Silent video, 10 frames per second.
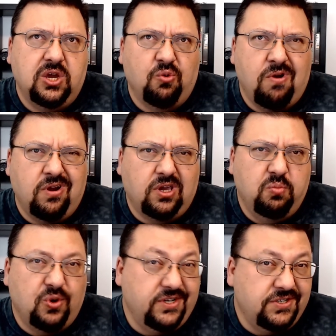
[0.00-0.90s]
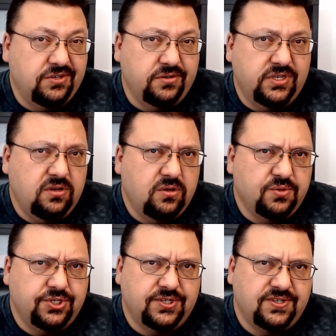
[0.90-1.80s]
Aaronic priesthood,
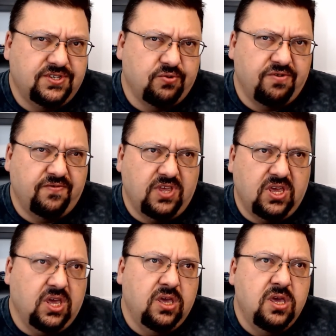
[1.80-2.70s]
which is sort of the